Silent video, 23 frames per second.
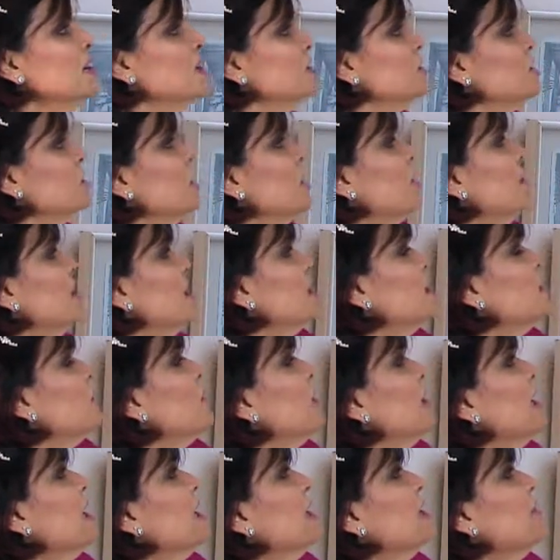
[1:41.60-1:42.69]
So let's go
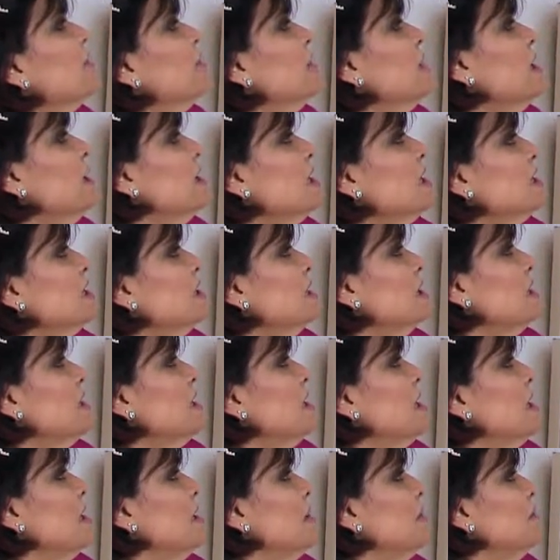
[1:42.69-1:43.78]
ahead and read these
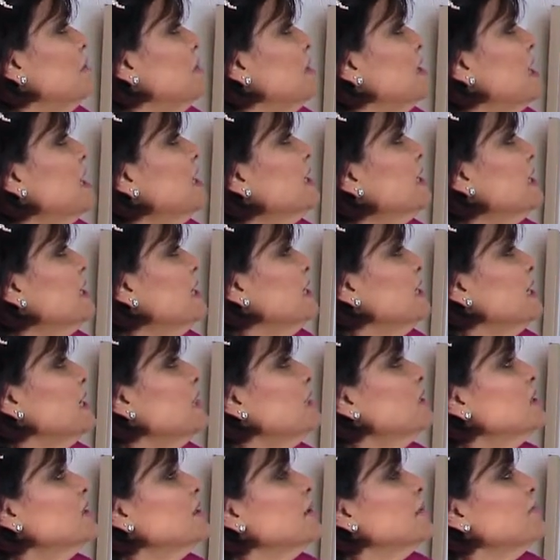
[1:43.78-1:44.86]

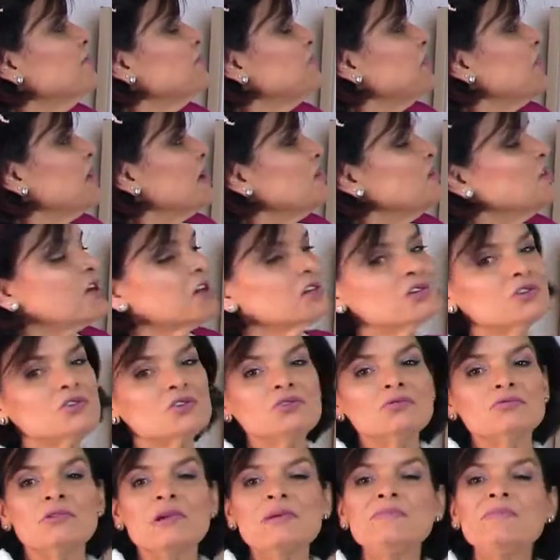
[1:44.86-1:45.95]
sentences just
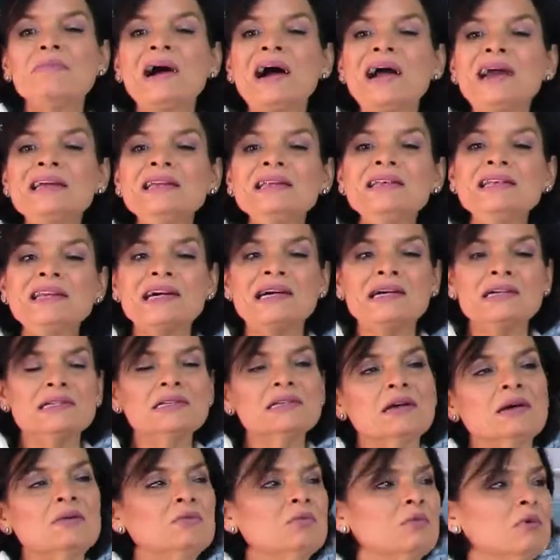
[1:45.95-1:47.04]
to remind us
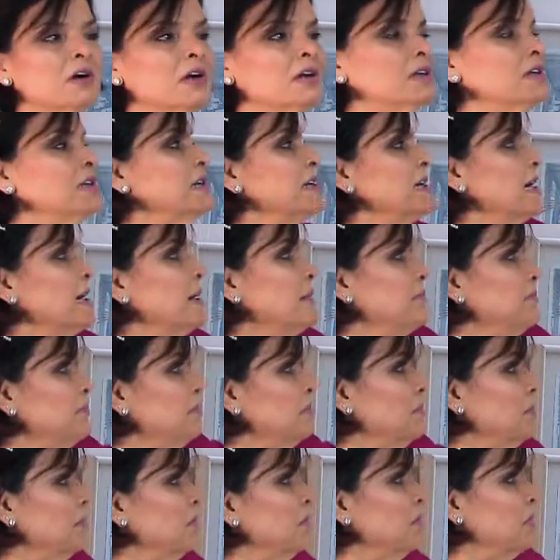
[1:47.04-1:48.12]
of what
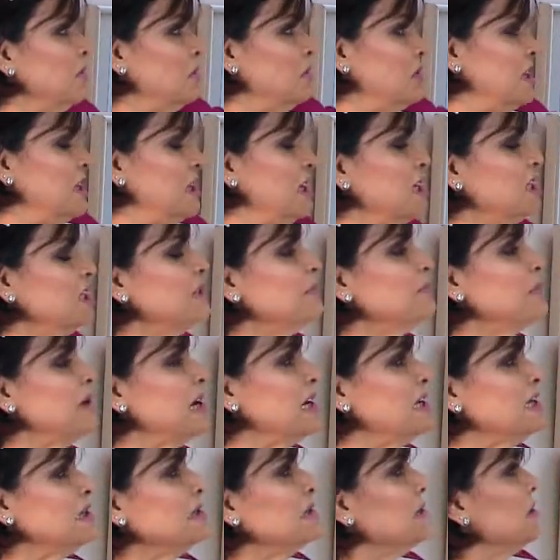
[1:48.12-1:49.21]
these
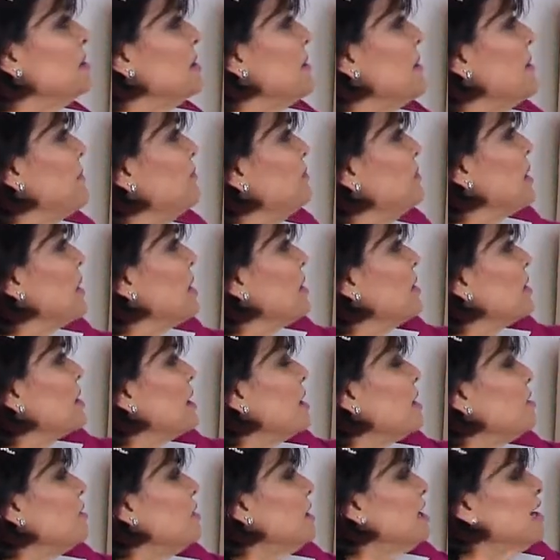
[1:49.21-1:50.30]
mean.
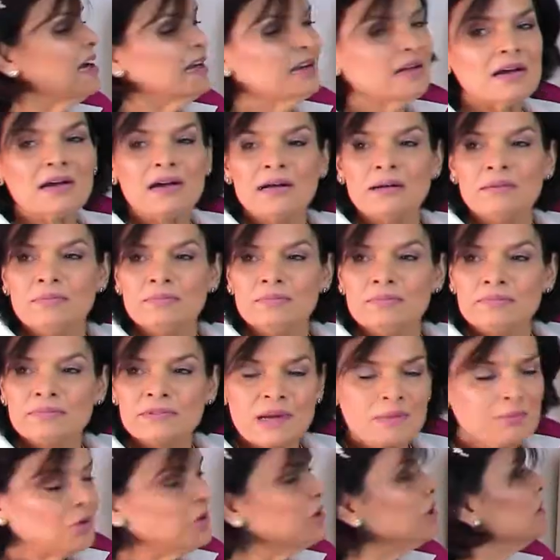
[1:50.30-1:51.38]
Okay, go ahead,
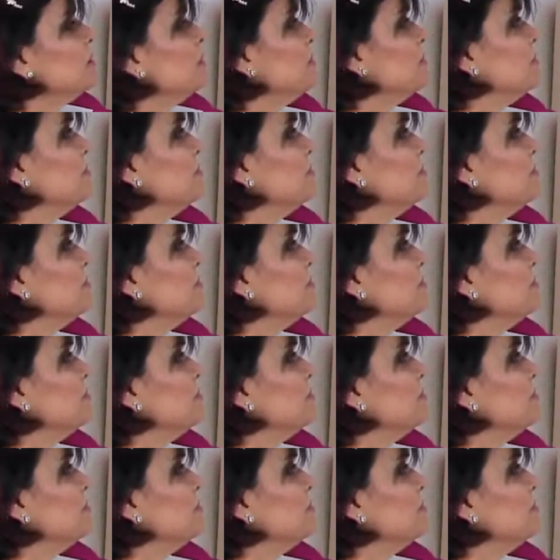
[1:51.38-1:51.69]
Ramon.